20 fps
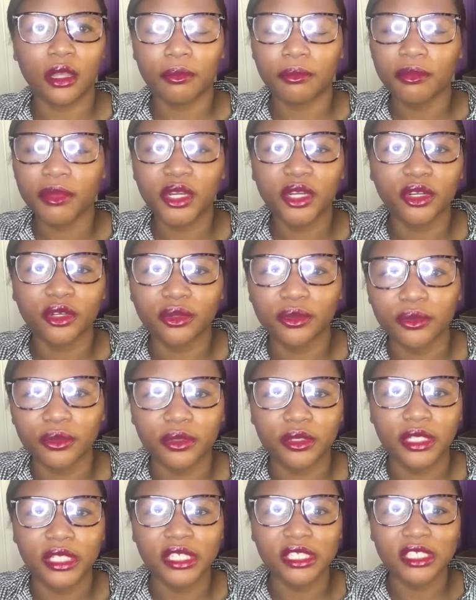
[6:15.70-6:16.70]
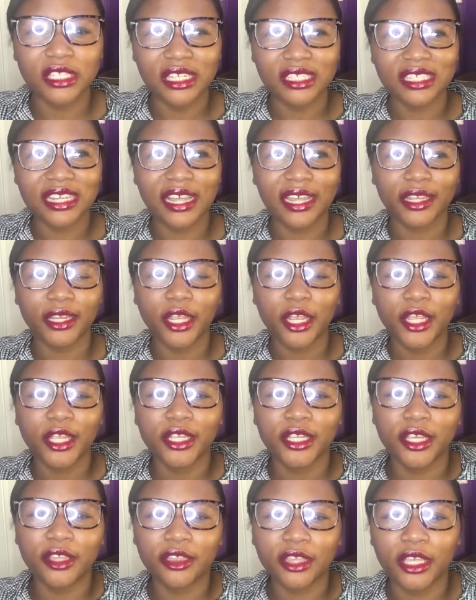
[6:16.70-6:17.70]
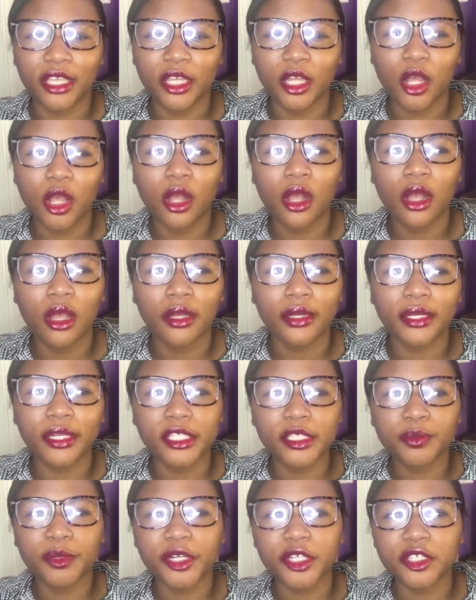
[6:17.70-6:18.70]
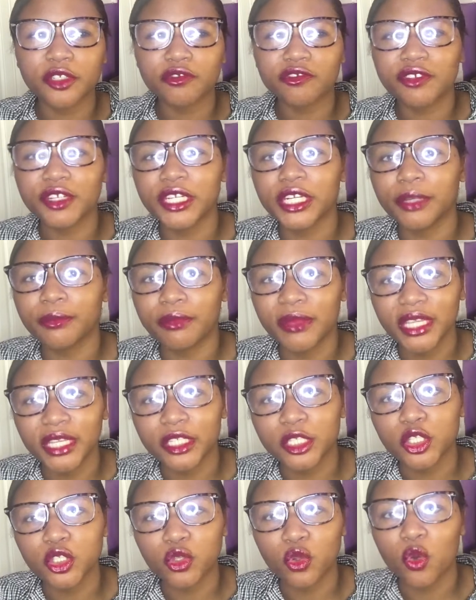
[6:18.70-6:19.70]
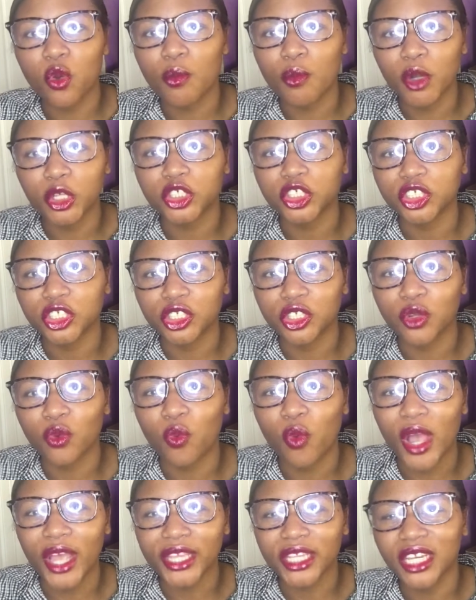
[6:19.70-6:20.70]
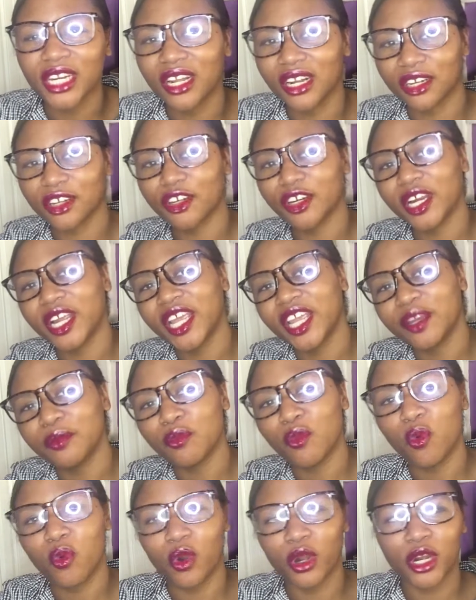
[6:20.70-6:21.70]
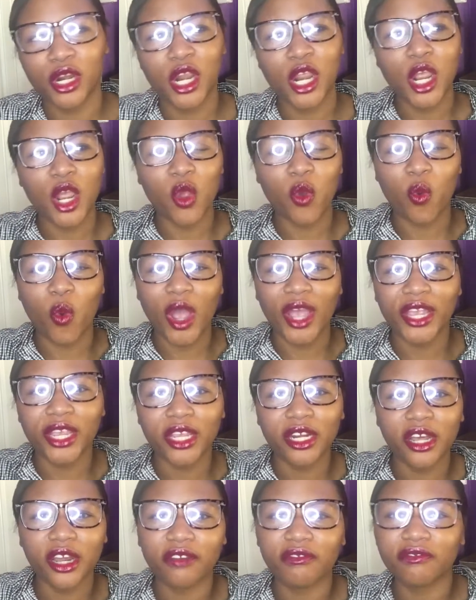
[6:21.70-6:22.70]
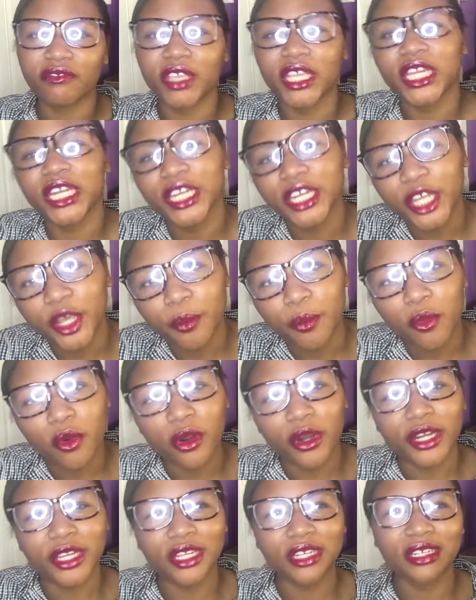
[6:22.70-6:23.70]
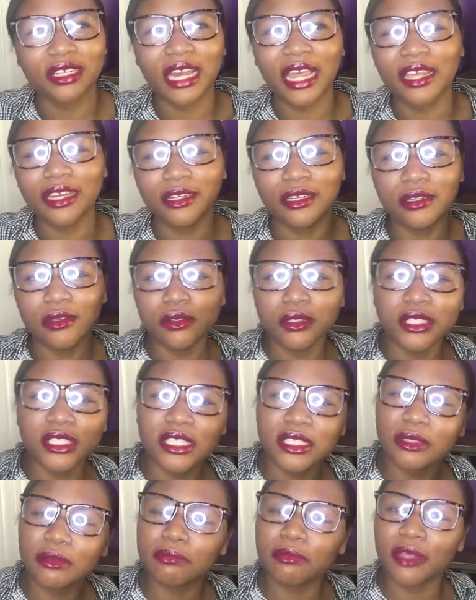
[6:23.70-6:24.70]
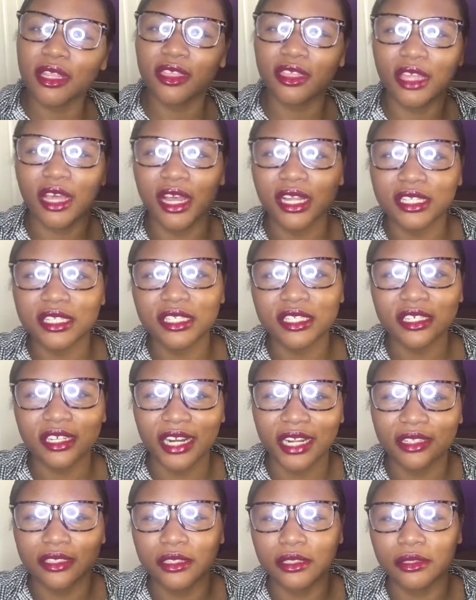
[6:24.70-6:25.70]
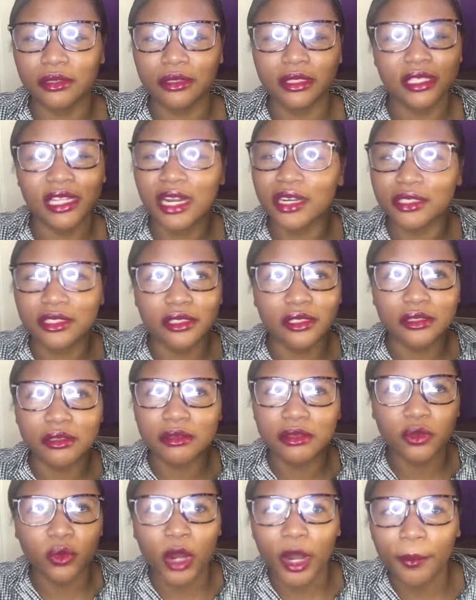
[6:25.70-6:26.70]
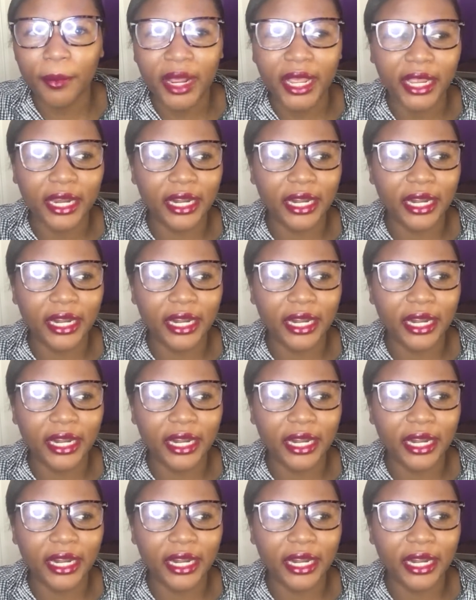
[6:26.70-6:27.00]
I don't know. It's just like you think this person really means so much to you. Why you're not crying more? Why you're not feeling it more? Like those thoughts try to start to swarm my head.